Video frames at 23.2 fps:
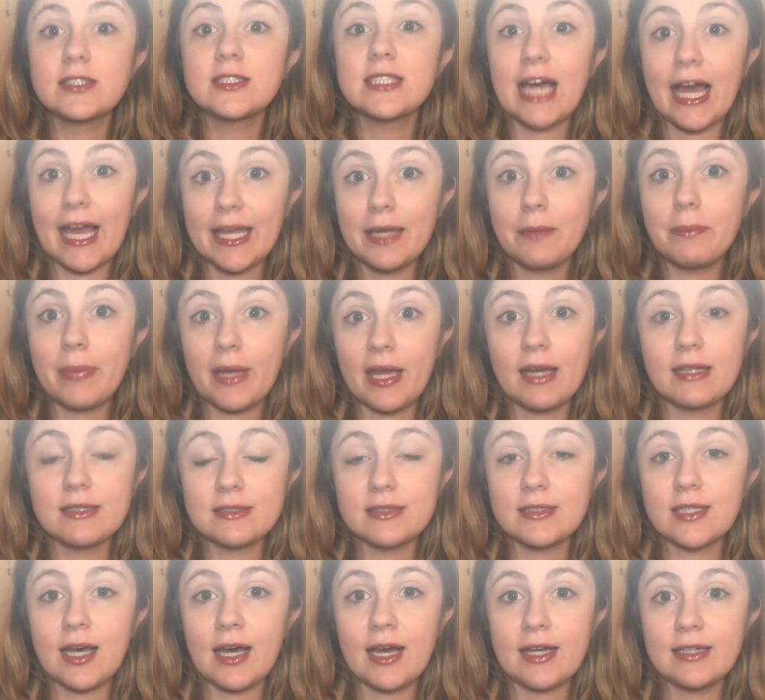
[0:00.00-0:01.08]
tight
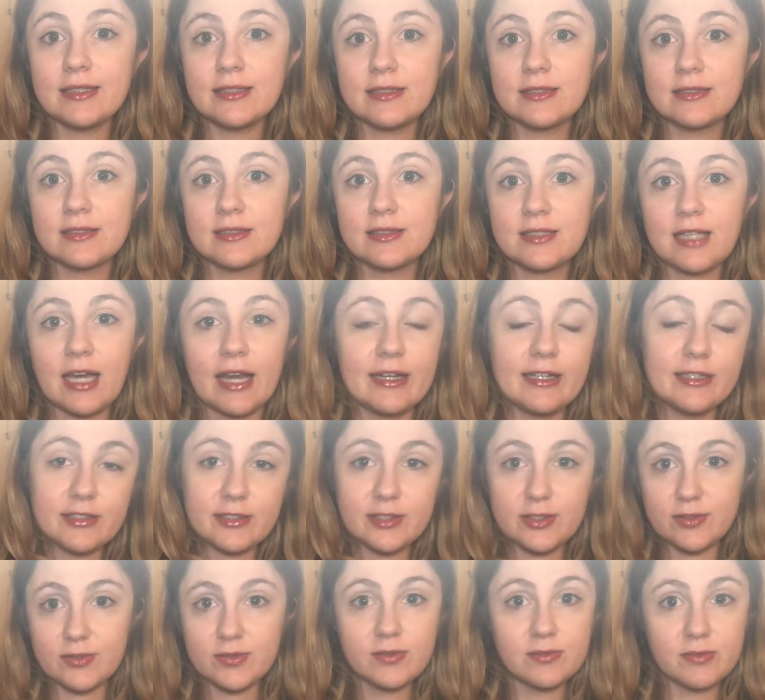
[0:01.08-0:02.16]
band size, as tight
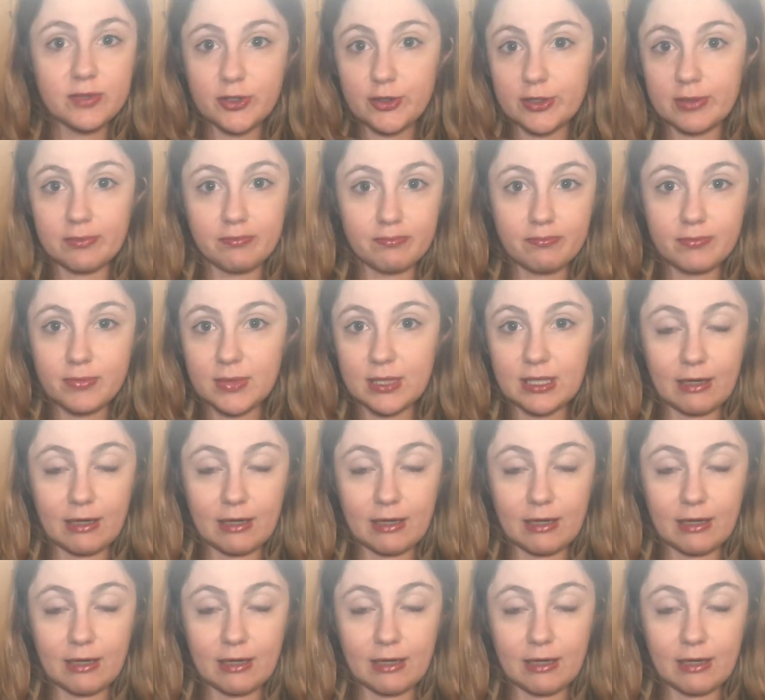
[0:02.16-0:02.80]
as you can